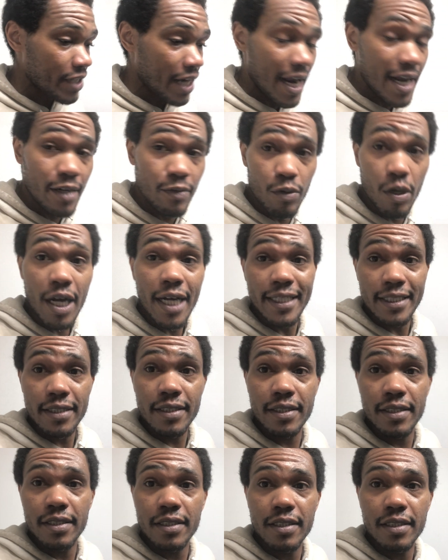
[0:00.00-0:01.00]
I was
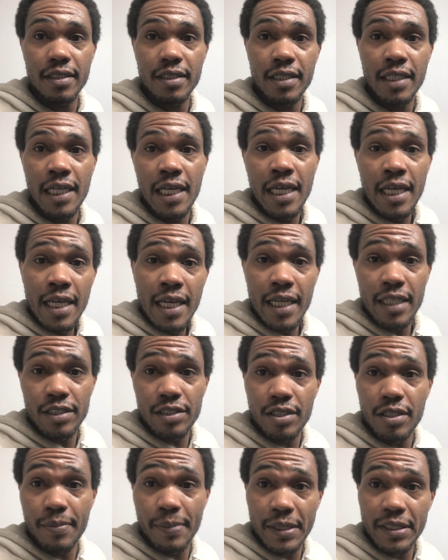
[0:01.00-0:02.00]
into
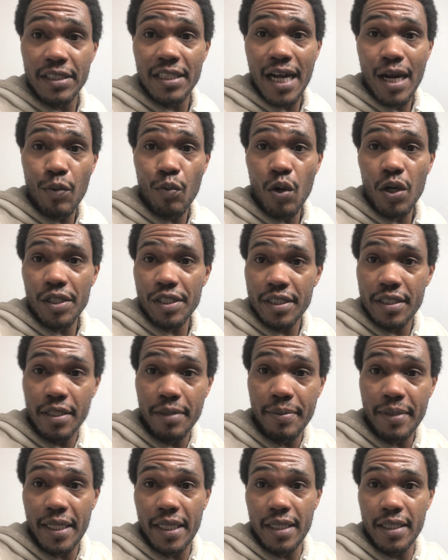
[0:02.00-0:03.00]
the person I want to
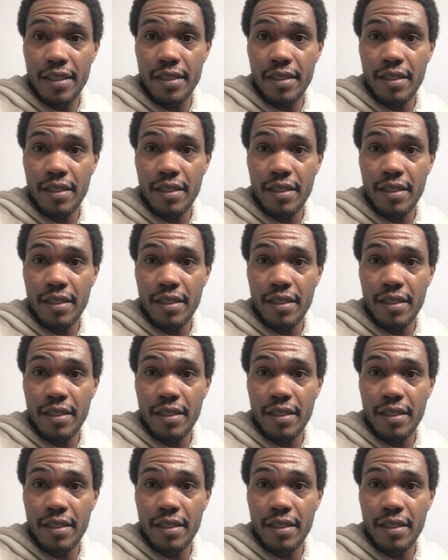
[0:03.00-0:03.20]
be.